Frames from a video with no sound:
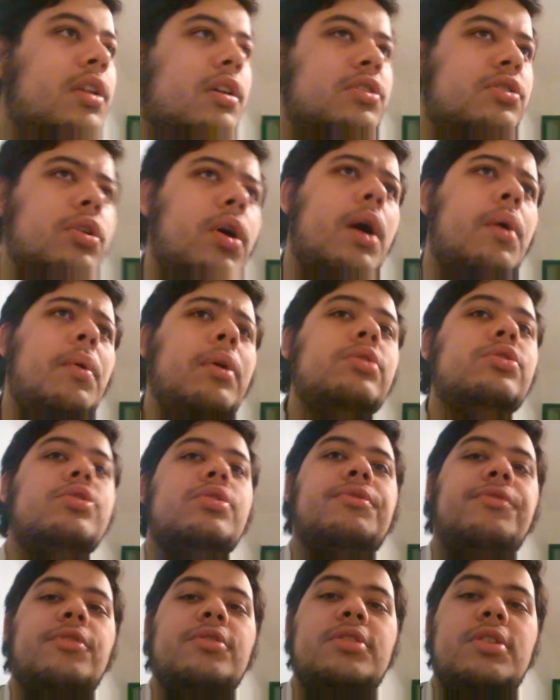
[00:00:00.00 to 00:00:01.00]
So I watched
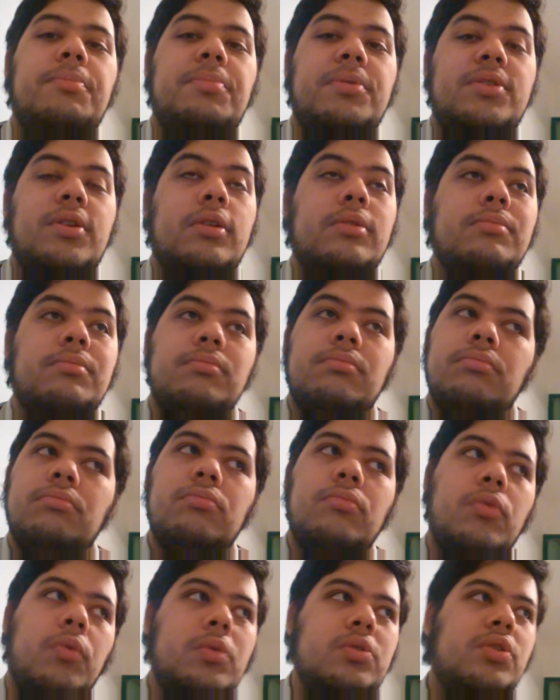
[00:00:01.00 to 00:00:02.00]
the first episode,
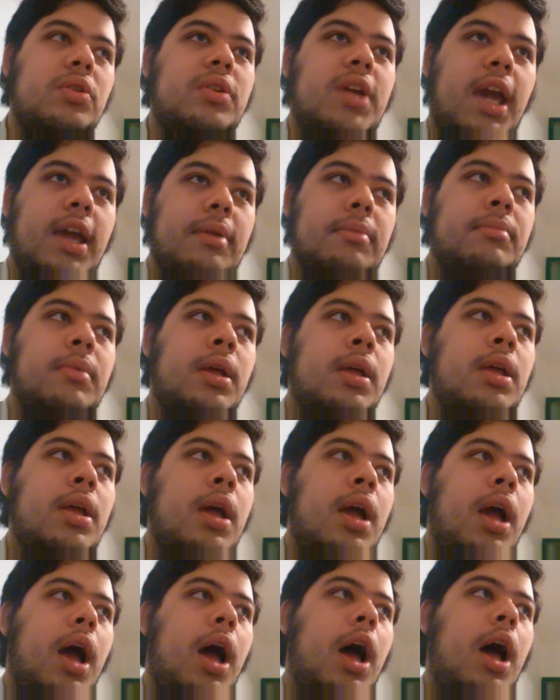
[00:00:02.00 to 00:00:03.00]
was okay.
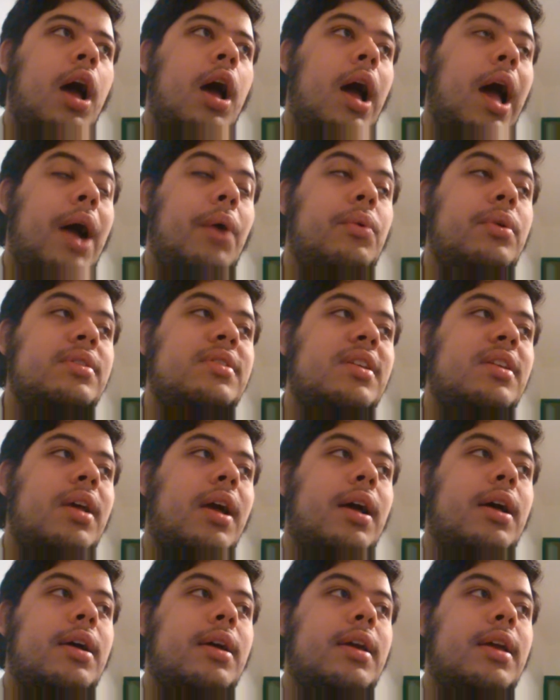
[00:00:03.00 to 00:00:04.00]
Uh, I went, to,
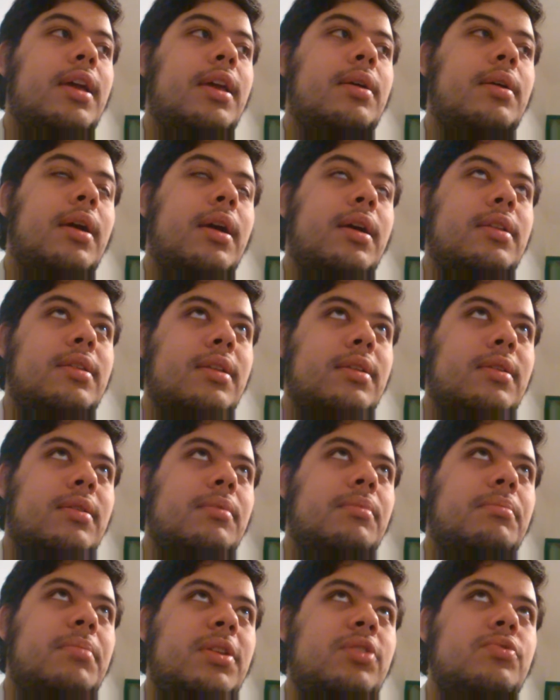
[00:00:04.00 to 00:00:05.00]
I
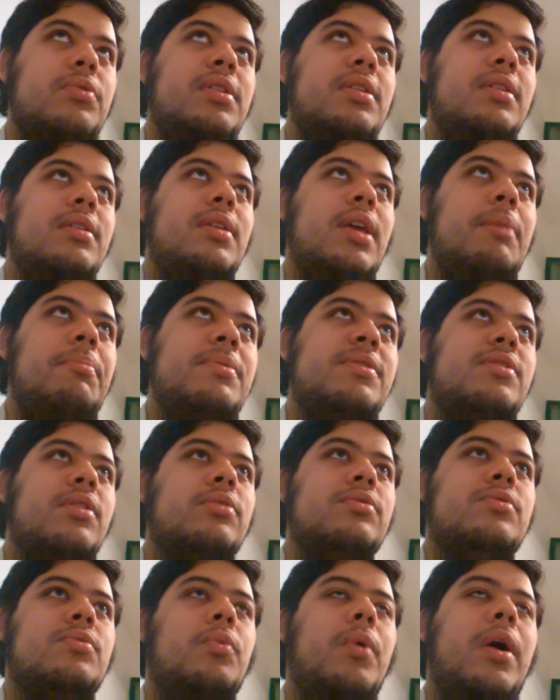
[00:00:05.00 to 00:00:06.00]
between
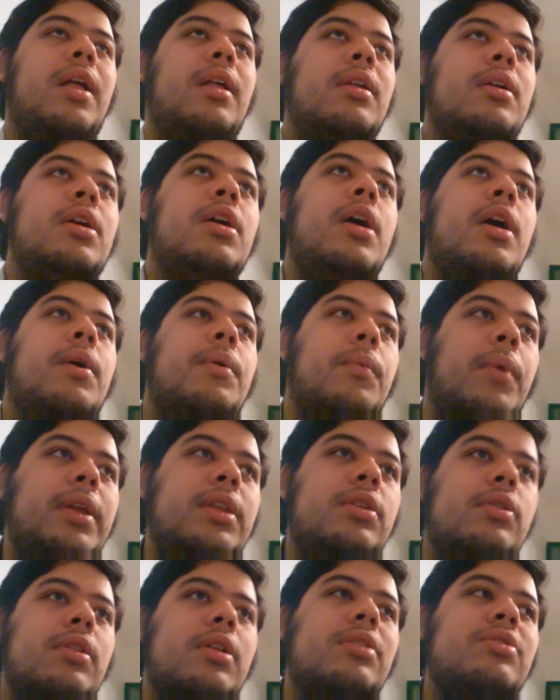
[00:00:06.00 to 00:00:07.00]
episodes, well,
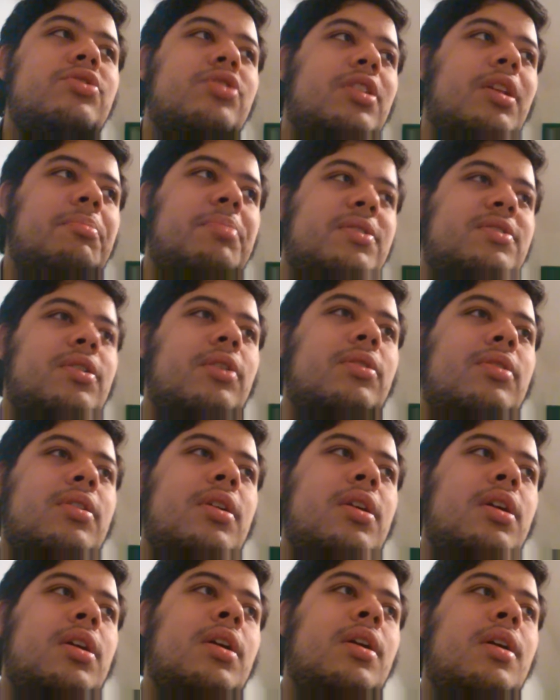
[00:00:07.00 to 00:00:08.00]
when you launch an episode,
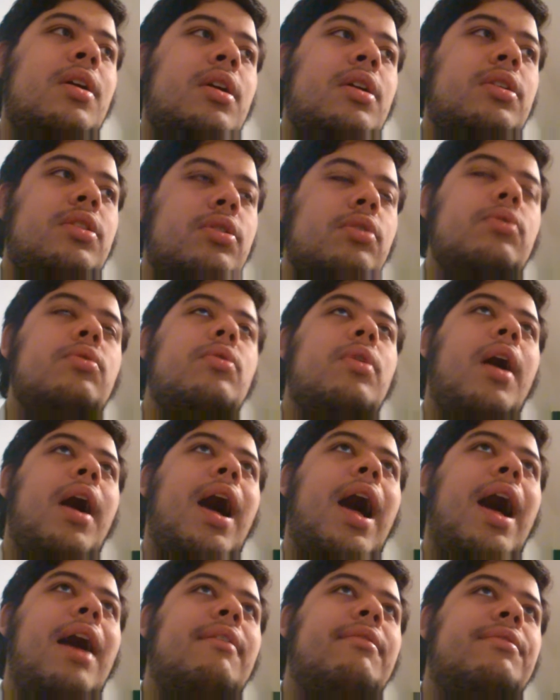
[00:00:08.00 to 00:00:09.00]
you
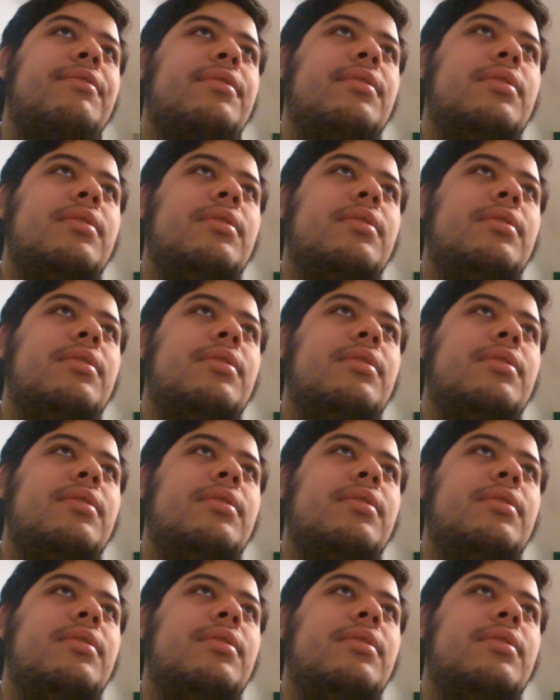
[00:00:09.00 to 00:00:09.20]
have